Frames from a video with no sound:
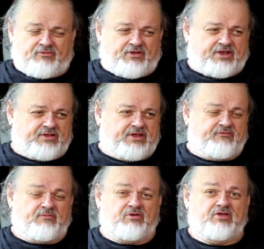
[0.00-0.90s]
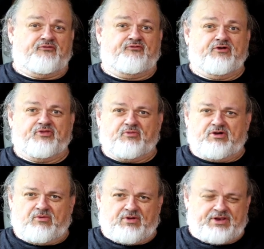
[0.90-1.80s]
that could even pull a fifth
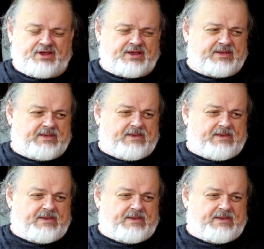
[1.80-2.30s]
wheel one day.